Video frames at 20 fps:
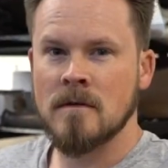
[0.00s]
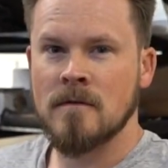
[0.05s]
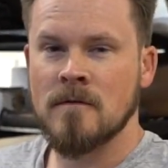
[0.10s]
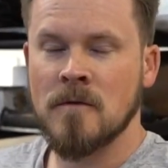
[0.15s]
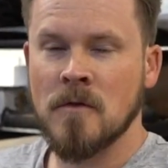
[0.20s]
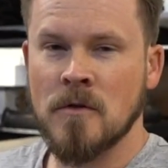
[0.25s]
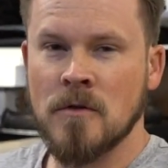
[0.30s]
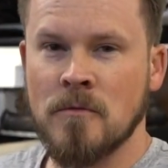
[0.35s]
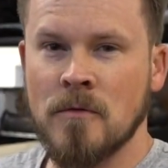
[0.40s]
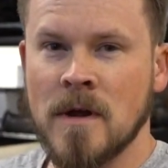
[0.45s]

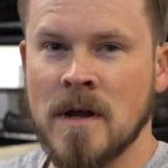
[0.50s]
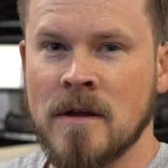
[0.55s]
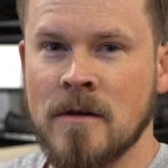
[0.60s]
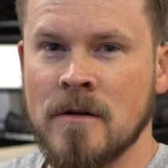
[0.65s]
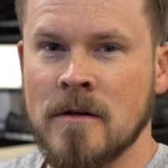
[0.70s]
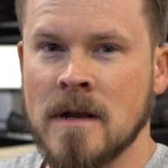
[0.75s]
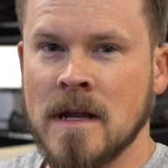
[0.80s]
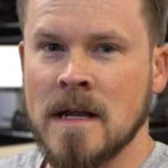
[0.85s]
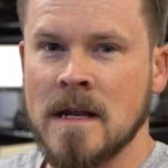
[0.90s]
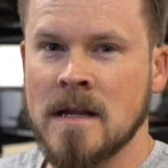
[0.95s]
For the
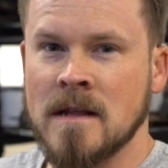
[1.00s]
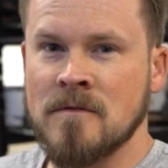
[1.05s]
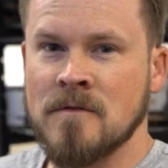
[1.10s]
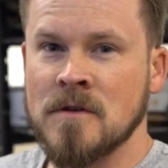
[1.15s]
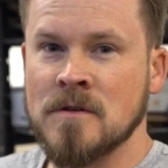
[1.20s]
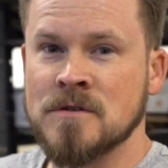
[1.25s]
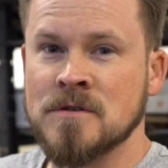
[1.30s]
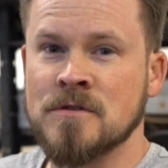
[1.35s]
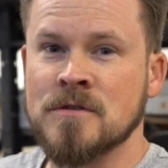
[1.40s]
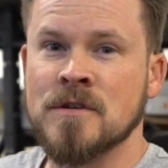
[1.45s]
record, any
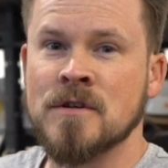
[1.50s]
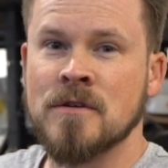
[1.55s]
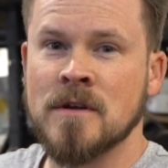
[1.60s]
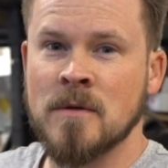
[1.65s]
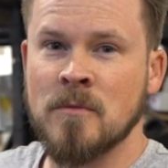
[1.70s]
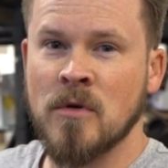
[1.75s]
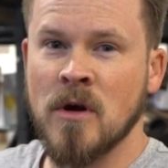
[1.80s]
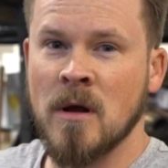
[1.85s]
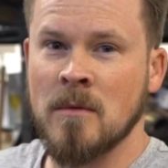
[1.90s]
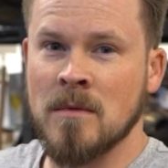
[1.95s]
future
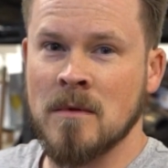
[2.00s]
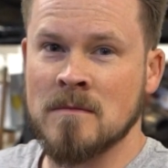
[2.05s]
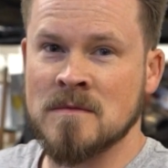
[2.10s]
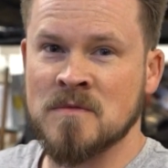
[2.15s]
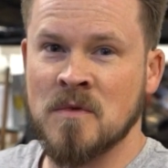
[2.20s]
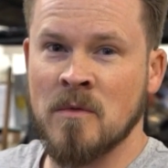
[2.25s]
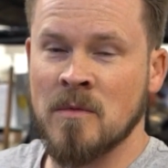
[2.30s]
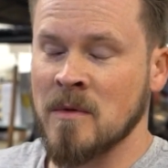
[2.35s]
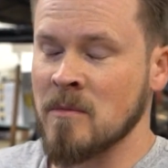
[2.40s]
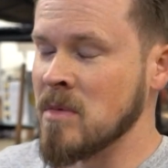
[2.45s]
tuning
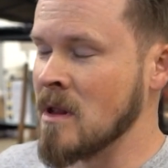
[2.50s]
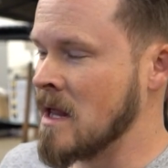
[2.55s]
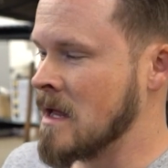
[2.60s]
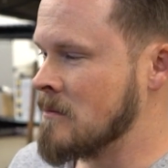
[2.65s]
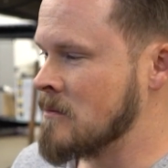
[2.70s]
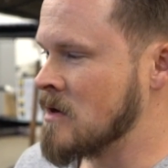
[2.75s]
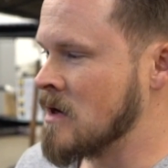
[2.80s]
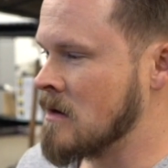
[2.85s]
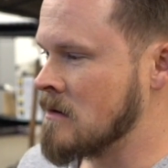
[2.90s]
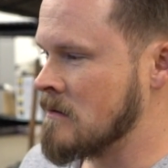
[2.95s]
problems will be
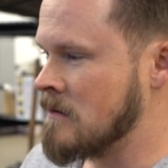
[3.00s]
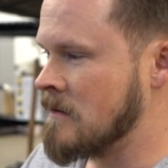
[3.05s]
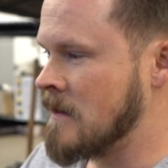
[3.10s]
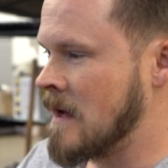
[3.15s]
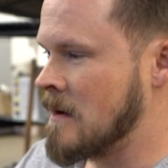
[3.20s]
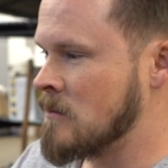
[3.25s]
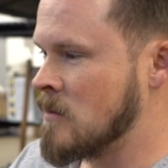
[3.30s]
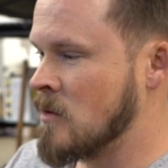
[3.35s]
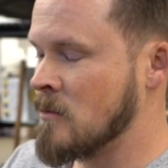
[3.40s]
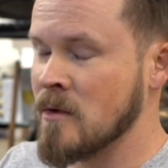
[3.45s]
blamed on
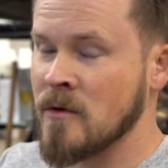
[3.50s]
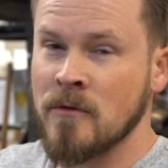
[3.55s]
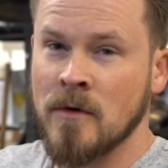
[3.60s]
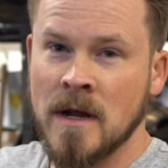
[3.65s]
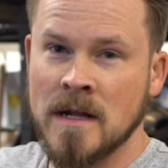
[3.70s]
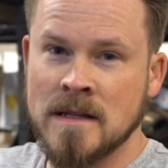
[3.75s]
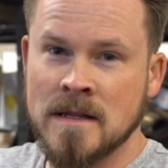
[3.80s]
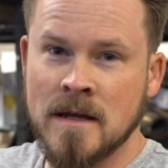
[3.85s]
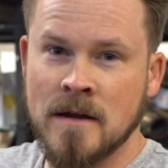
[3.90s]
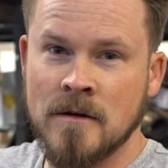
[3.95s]
that moment
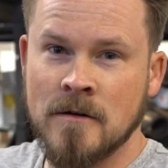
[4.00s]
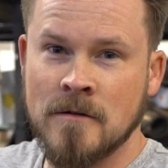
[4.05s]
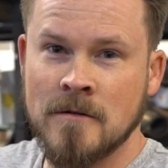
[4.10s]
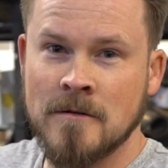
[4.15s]
right there.